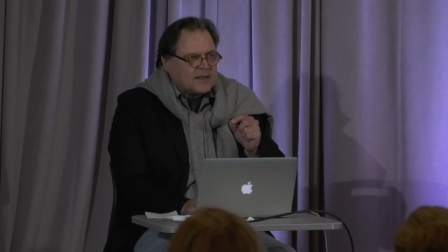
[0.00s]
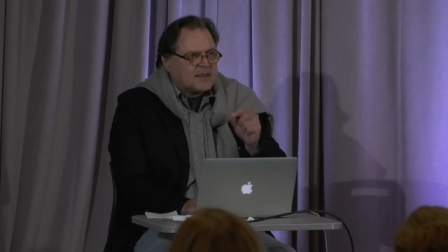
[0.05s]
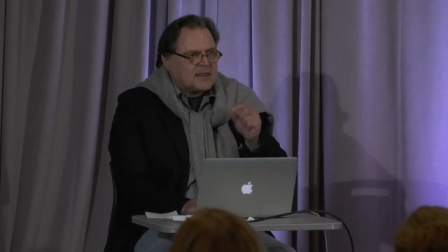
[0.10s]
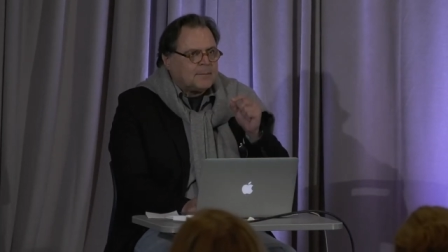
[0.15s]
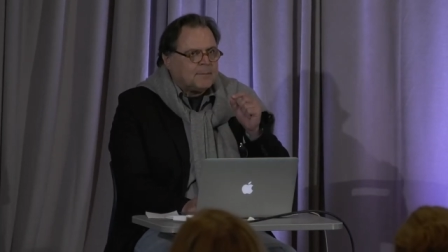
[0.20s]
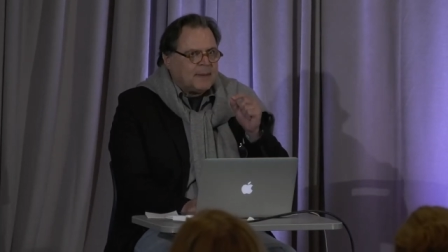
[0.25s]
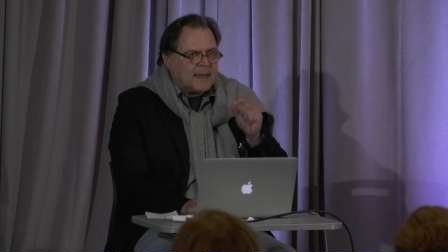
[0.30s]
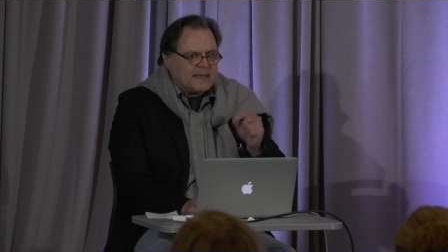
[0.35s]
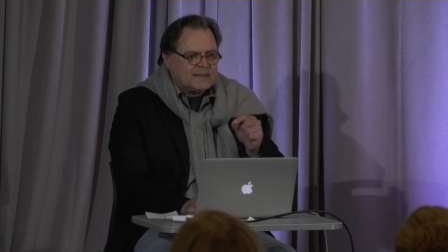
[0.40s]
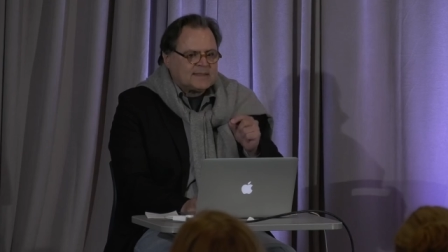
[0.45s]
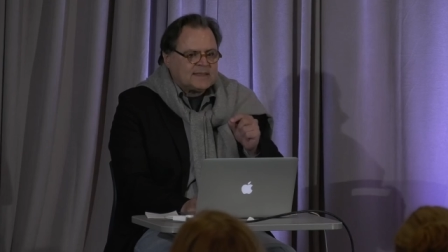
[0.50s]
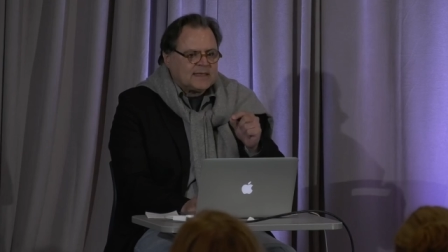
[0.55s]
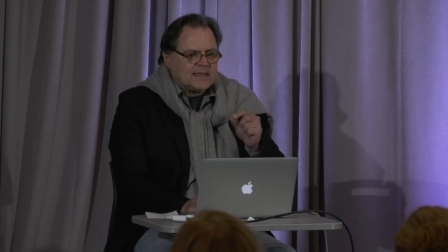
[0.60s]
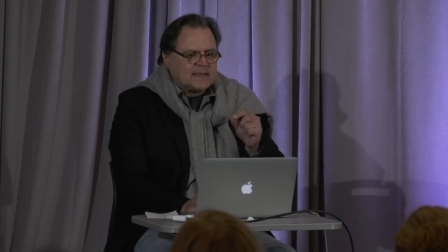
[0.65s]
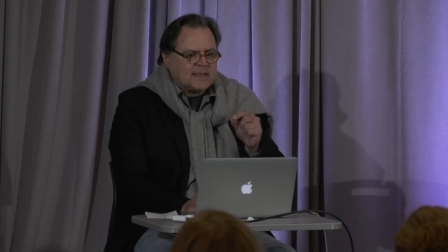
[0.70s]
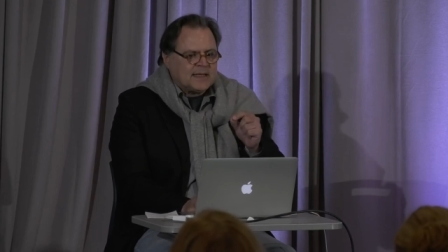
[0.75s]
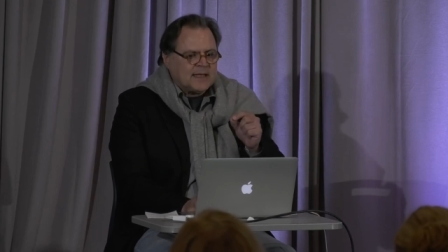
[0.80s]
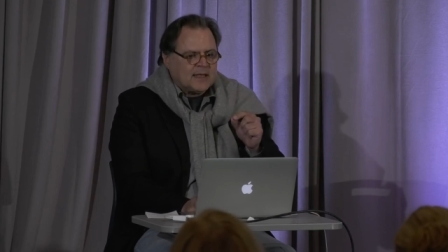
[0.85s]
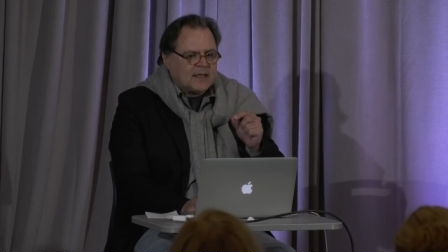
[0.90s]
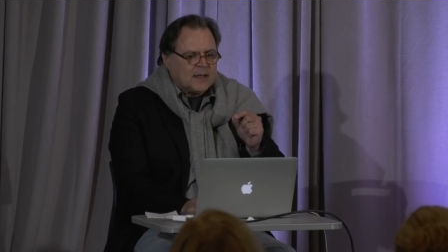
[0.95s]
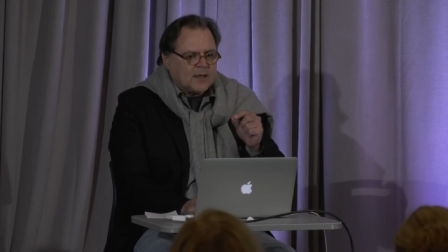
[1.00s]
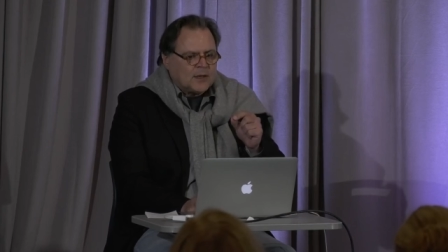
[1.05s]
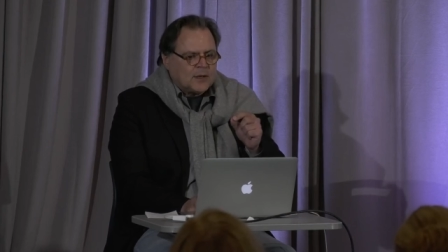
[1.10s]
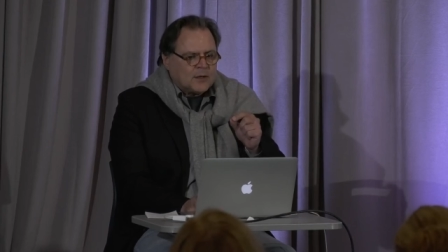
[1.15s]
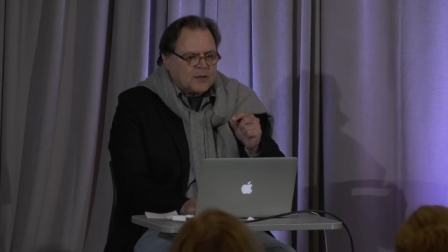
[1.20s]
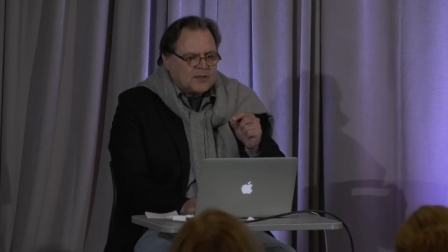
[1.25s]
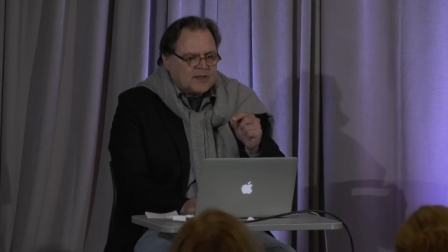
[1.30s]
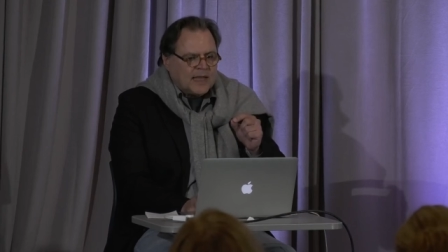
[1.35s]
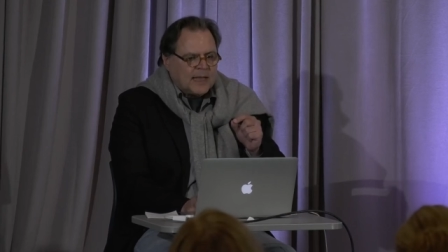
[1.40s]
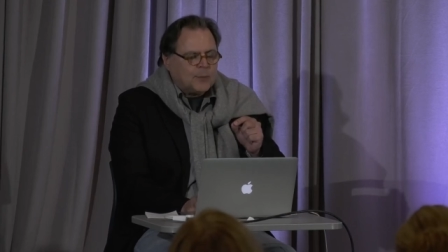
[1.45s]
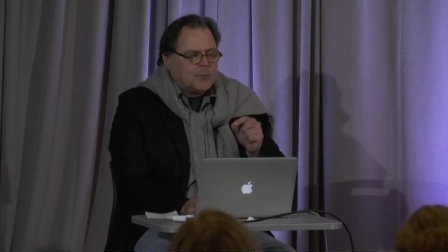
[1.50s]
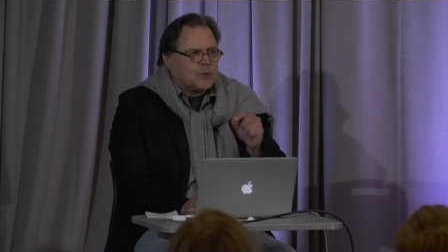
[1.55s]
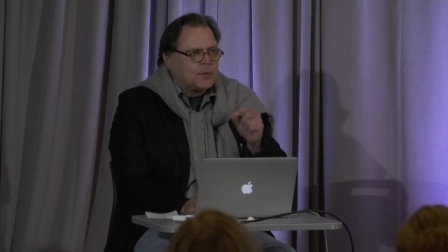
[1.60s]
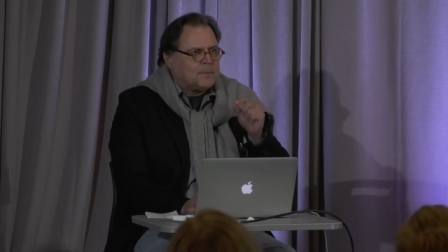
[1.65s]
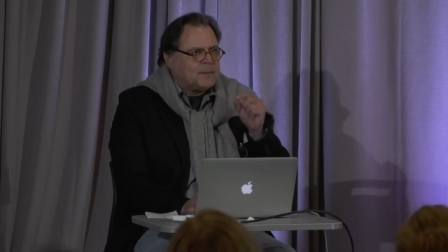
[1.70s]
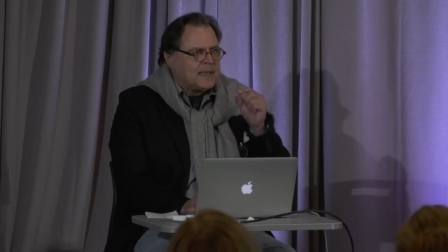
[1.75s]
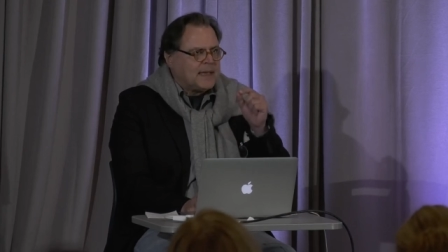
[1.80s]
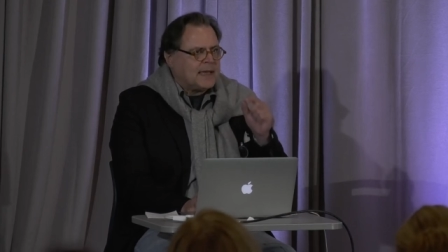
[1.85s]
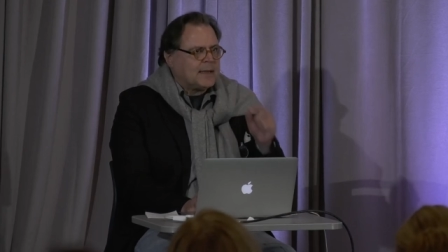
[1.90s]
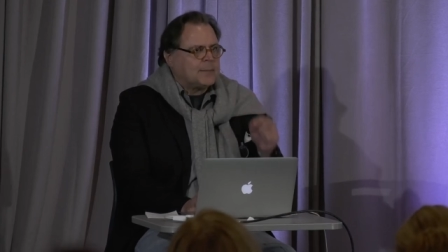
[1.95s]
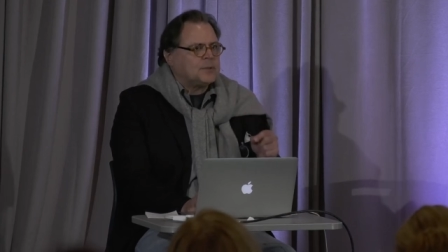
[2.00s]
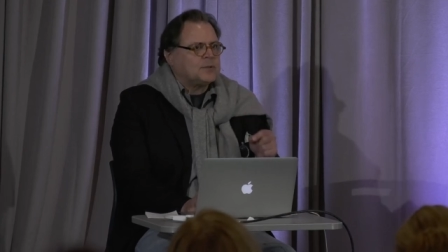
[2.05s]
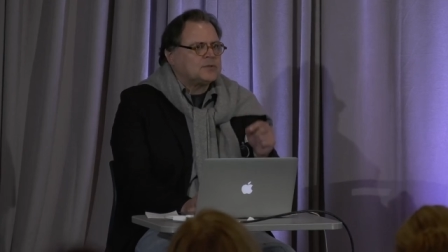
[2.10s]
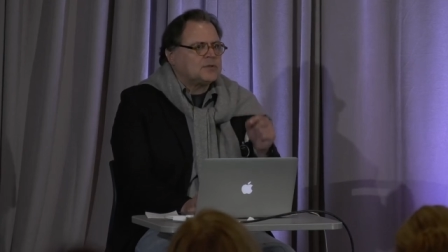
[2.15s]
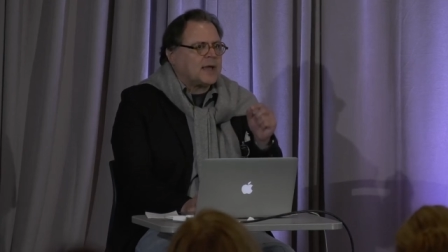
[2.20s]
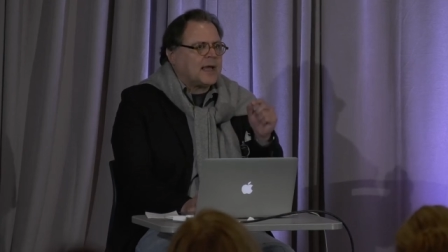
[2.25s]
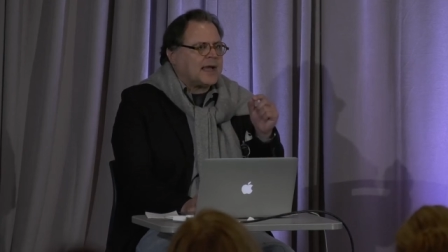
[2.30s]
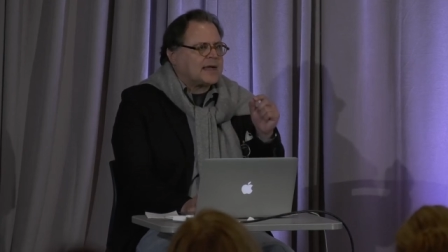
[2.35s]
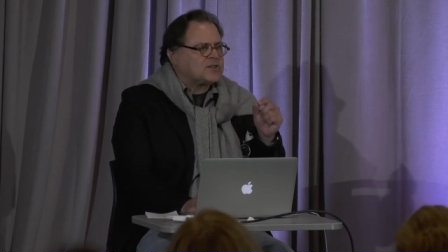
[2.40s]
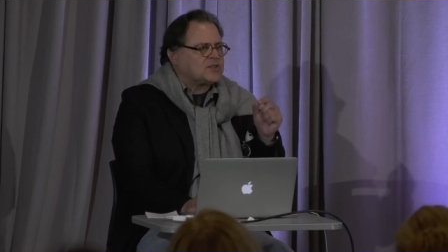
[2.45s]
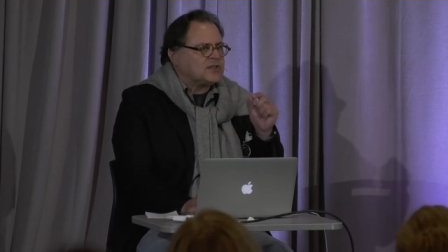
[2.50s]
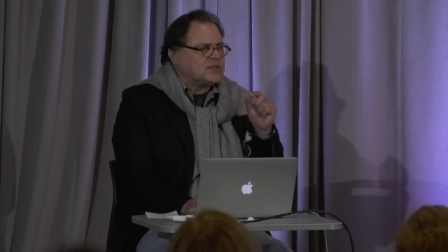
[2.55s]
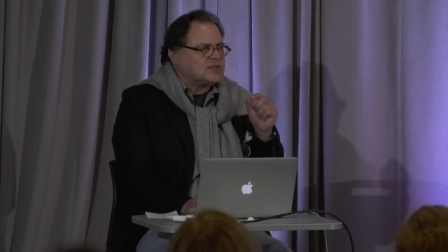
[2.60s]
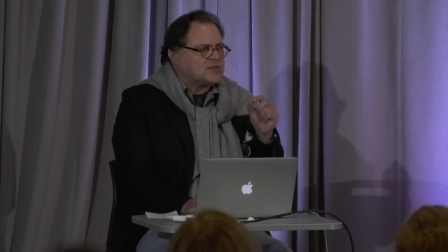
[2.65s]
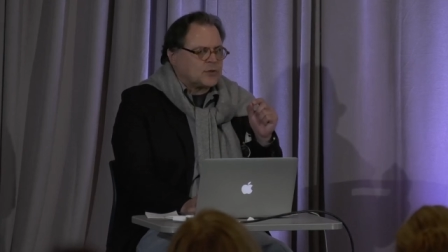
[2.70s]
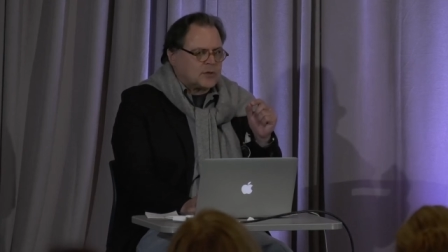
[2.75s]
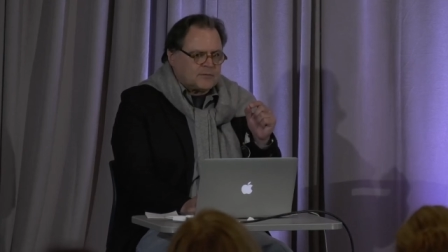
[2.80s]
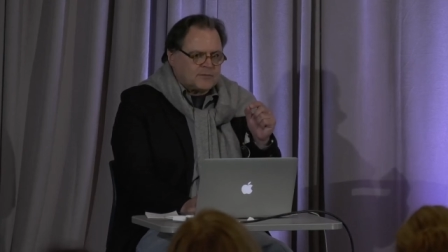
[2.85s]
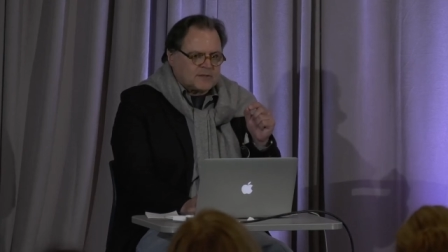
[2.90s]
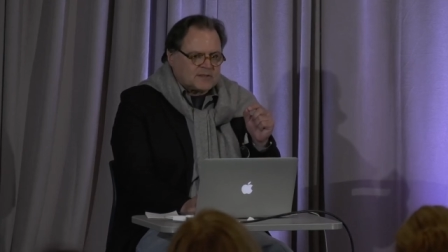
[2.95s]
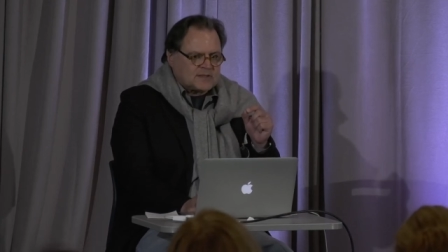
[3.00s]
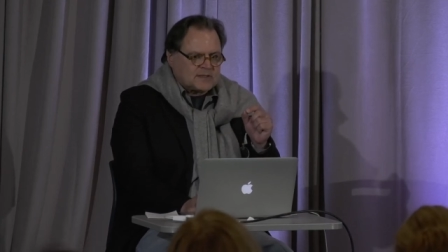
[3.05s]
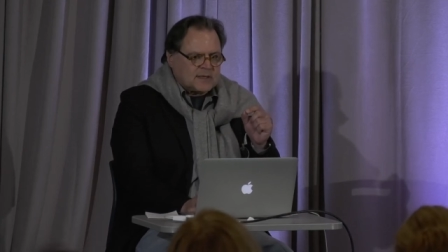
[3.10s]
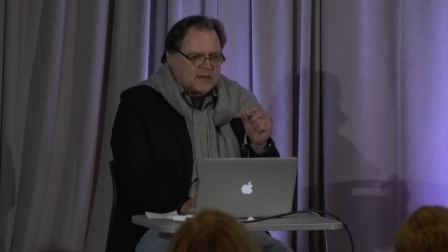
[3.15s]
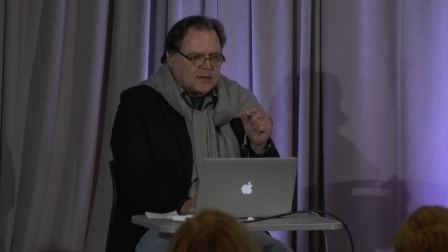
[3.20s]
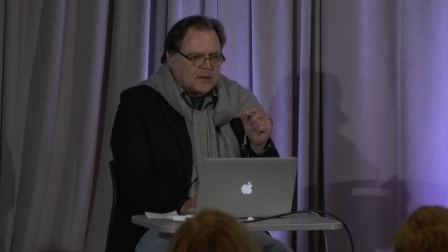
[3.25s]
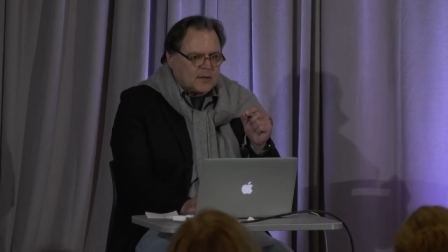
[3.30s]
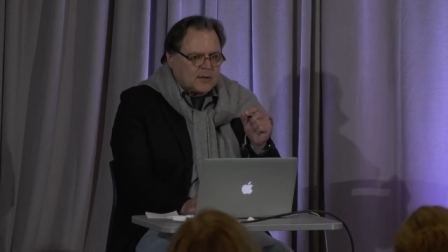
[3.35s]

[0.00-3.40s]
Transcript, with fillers: then basically they will be able to actually service